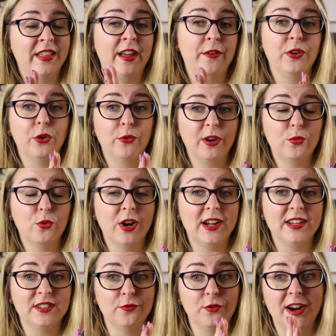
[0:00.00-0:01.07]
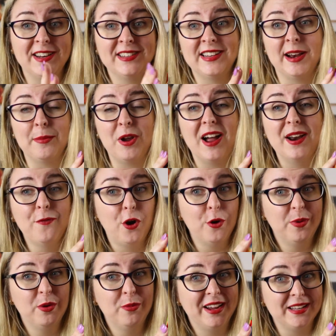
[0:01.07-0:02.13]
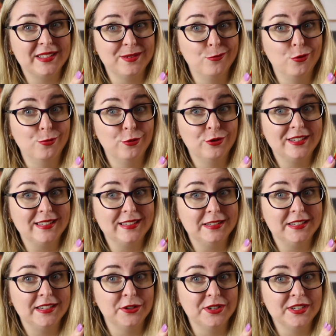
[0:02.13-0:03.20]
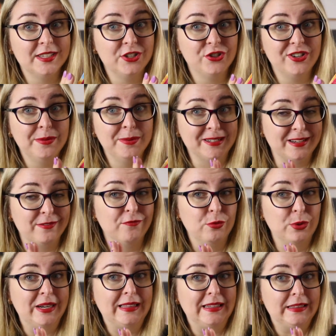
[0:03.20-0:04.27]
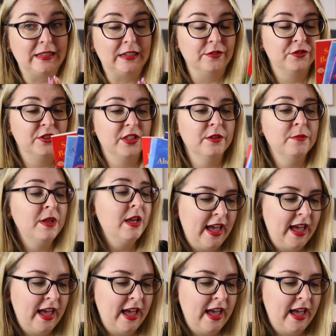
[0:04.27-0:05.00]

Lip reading: they have an incredible cast of writers, and I'm kind of hoping we get some more books in this these series this year because I've really loved them.